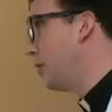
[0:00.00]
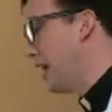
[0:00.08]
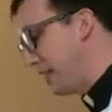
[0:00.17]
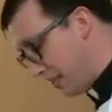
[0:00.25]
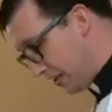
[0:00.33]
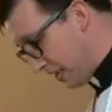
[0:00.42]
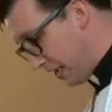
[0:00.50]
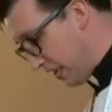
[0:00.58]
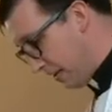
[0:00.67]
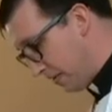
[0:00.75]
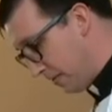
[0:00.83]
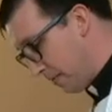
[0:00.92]
the Red
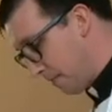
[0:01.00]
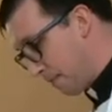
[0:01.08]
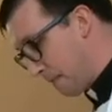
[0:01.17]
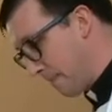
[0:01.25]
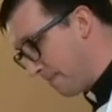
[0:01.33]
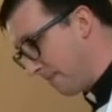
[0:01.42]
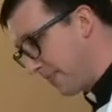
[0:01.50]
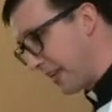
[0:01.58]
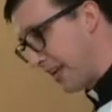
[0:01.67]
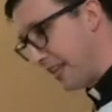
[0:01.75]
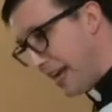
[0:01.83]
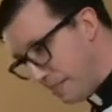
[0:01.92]
Sea.
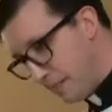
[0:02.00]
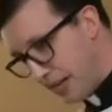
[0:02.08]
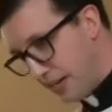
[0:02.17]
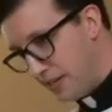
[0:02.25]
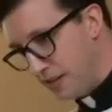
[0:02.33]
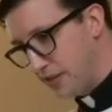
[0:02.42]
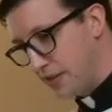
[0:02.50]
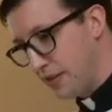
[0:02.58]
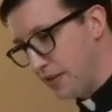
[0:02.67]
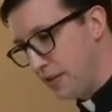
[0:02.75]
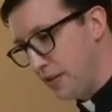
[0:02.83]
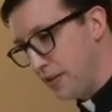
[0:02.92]
And that means
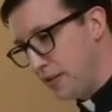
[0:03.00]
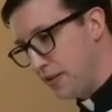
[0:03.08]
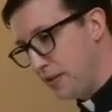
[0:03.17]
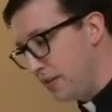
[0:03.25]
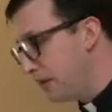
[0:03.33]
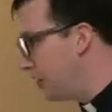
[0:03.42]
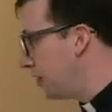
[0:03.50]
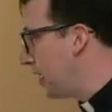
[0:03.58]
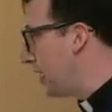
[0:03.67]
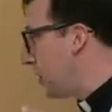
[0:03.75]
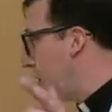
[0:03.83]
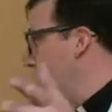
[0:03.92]

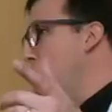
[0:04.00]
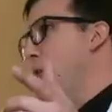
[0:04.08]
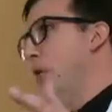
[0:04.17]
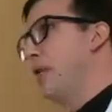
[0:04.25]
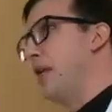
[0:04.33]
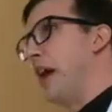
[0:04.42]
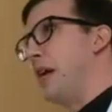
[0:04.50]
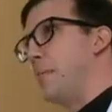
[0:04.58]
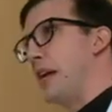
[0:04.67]
that you and